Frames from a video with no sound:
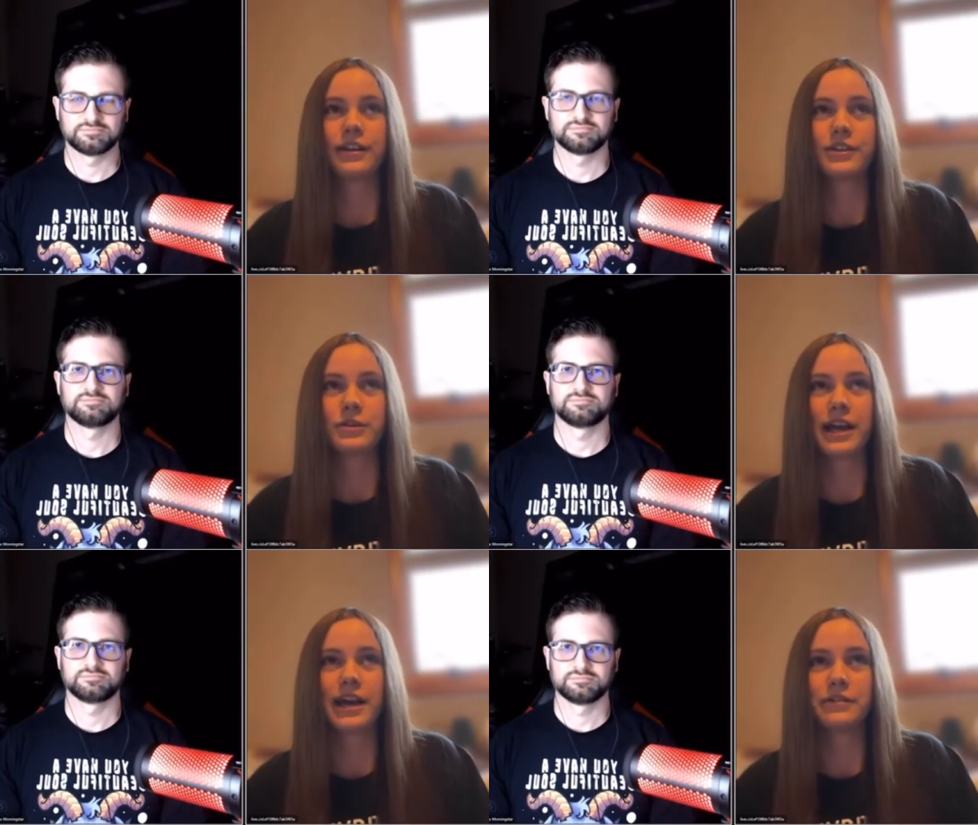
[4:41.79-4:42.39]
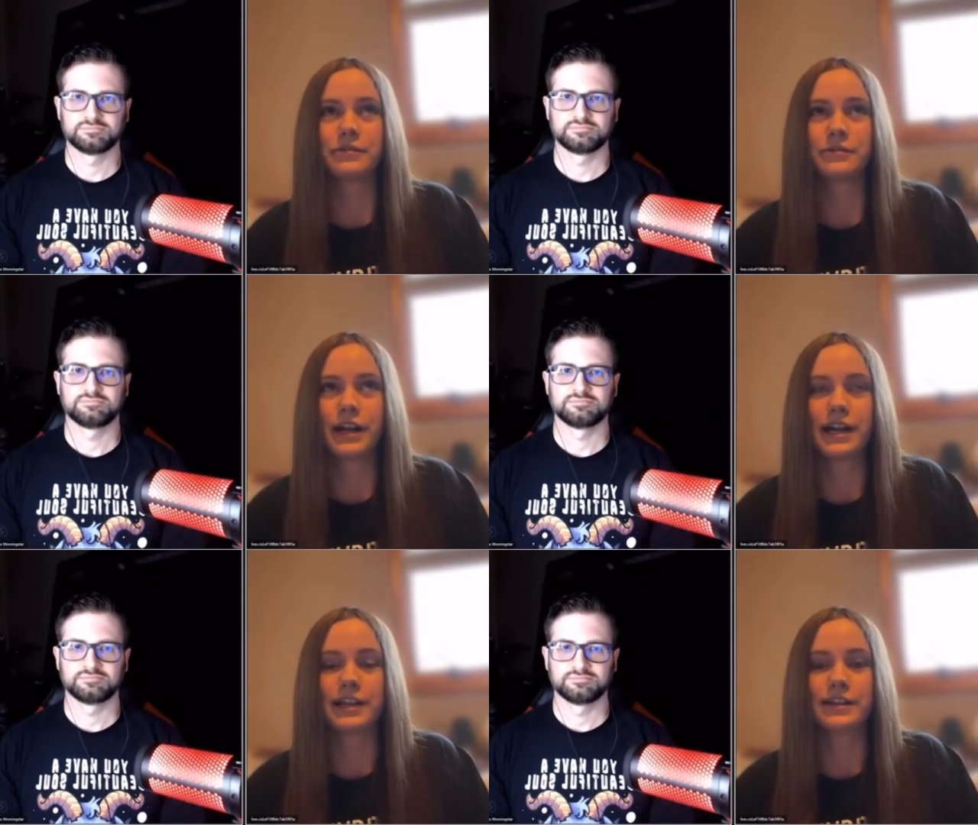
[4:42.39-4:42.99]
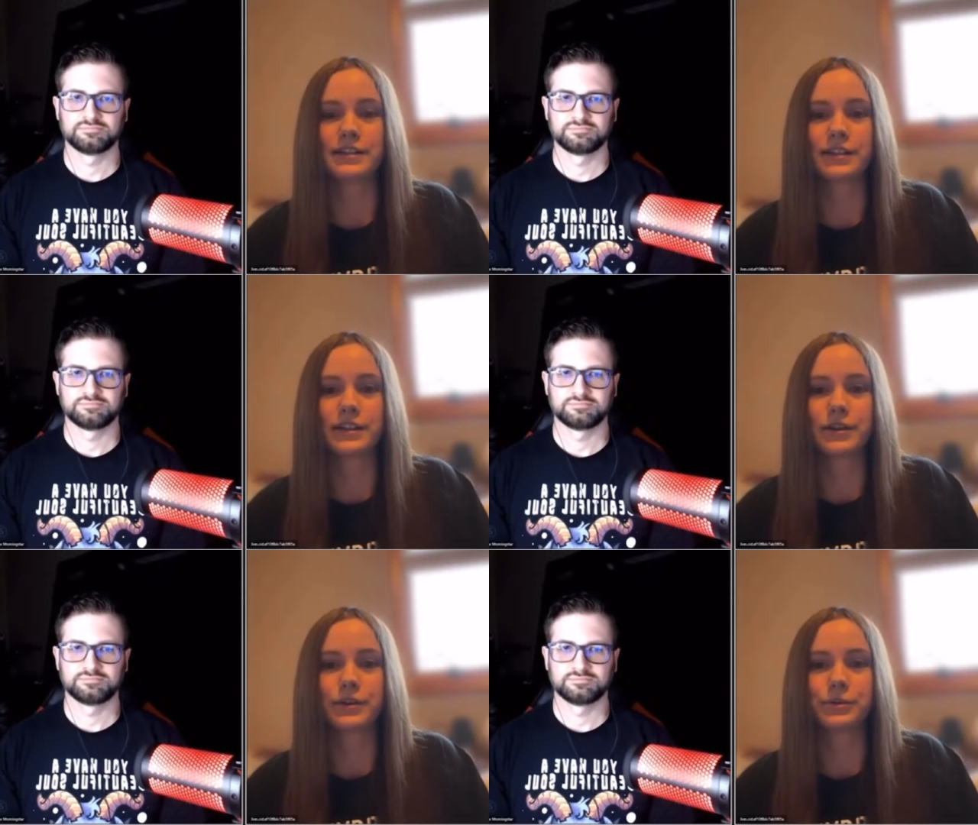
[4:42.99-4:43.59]
Speaker 1: So I have a friend
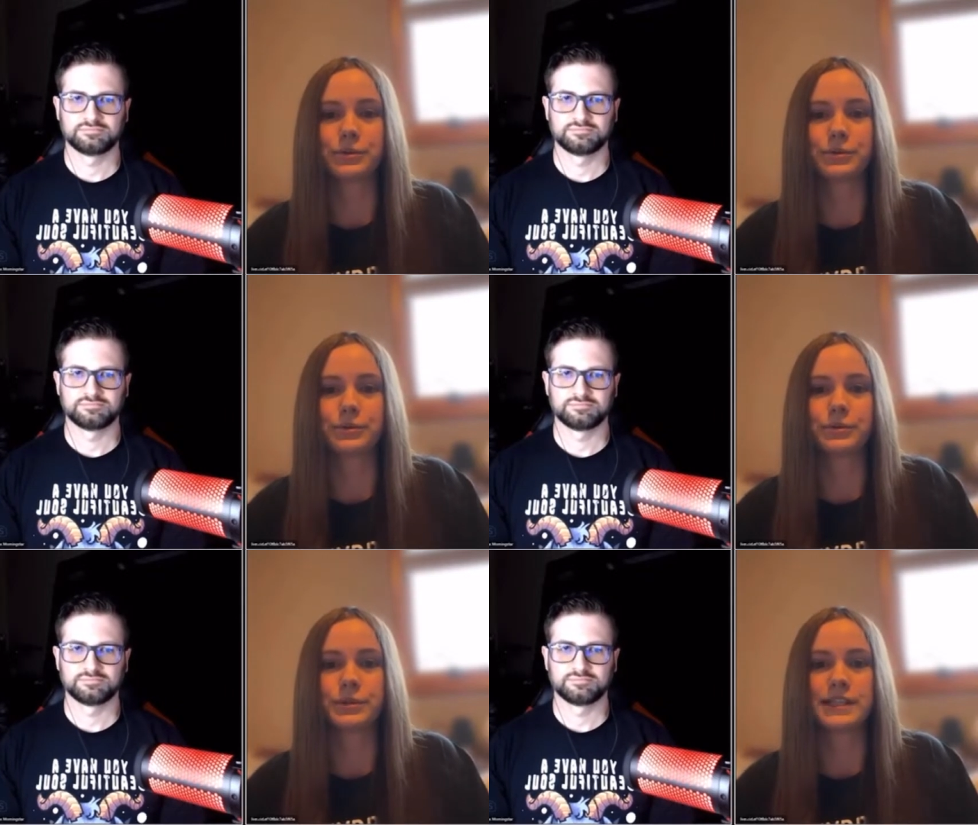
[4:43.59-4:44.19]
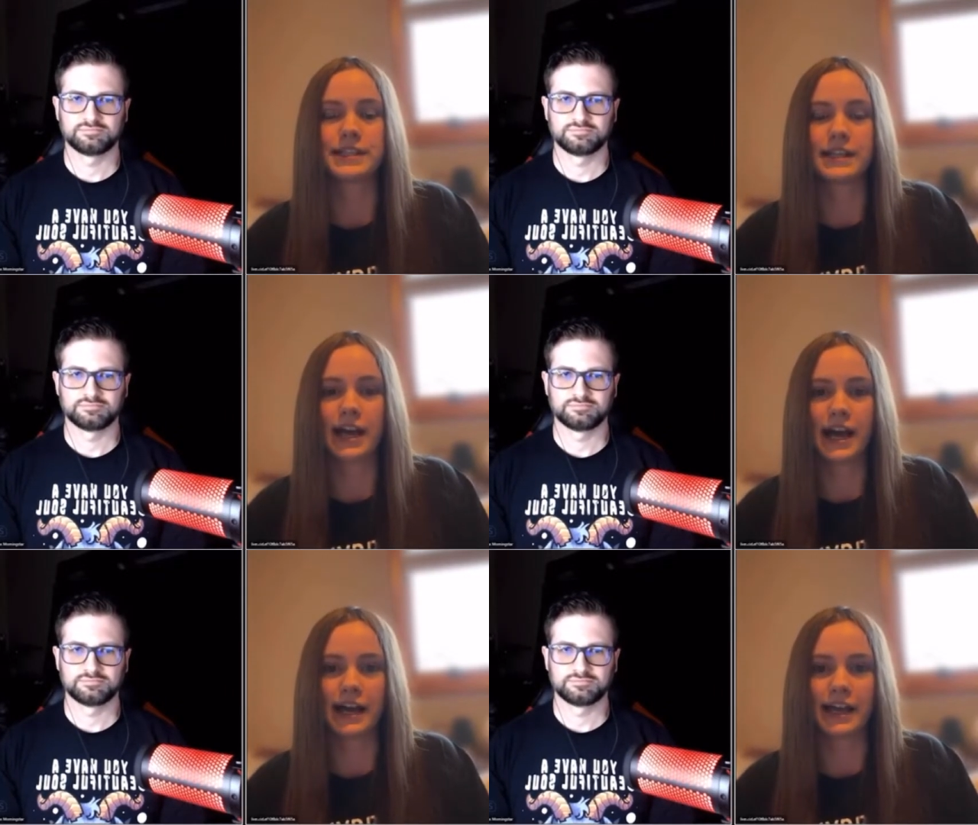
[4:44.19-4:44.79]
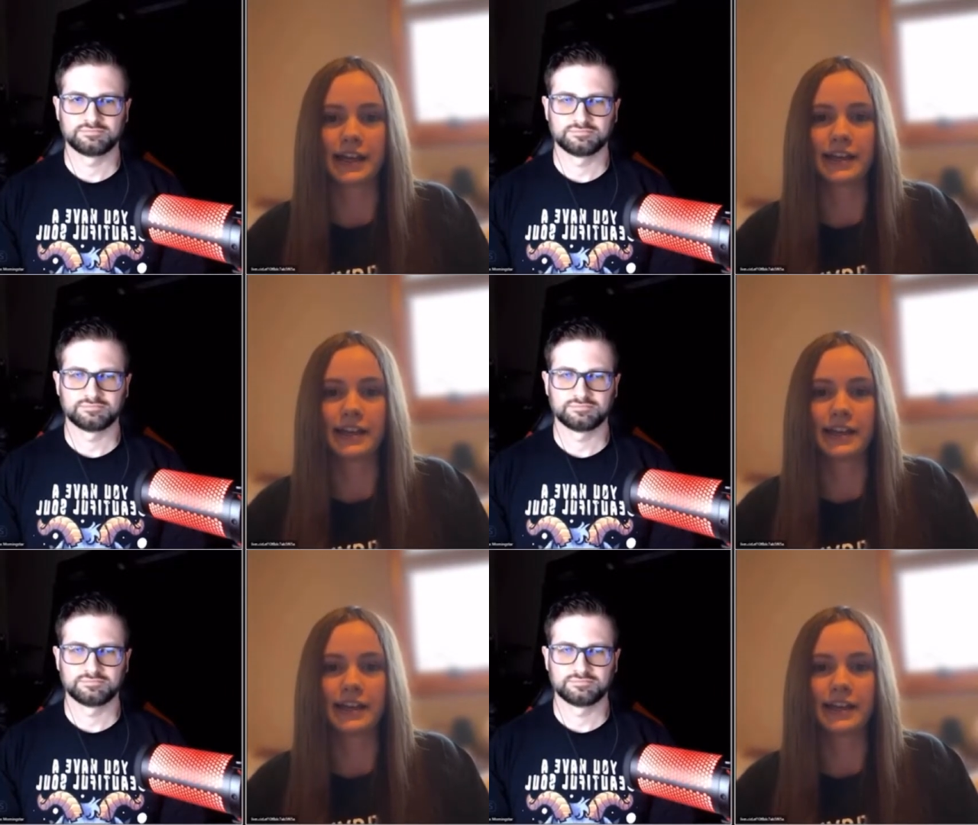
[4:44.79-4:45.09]
who is a guy